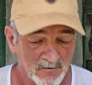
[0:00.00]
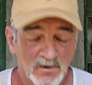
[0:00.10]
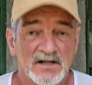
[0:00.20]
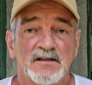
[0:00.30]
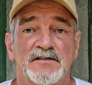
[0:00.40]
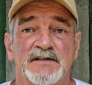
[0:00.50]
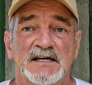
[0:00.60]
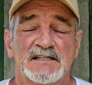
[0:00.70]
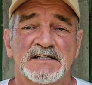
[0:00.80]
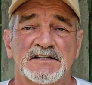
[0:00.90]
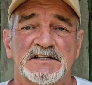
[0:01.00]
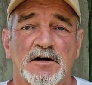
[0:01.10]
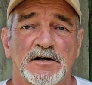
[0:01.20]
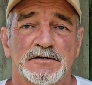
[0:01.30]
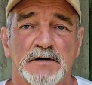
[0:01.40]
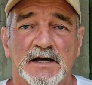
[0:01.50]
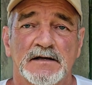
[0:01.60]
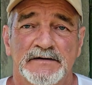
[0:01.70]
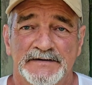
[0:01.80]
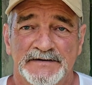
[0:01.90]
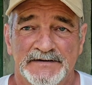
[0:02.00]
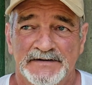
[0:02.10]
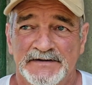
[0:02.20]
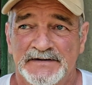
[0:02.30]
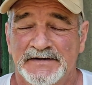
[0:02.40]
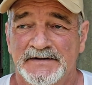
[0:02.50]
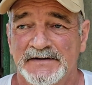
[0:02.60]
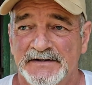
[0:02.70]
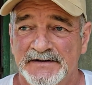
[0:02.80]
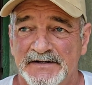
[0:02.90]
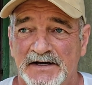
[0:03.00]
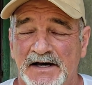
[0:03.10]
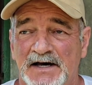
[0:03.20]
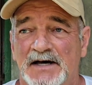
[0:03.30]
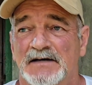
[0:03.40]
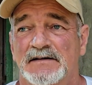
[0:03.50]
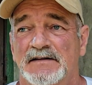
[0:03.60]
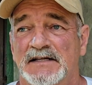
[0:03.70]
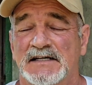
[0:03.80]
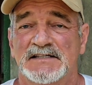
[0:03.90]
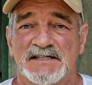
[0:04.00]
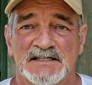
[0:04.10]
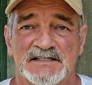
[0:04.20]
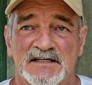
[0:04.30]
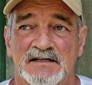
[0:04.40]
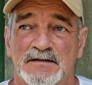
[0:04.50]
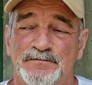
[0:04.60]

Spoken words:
One of the things in Star Trek that existed,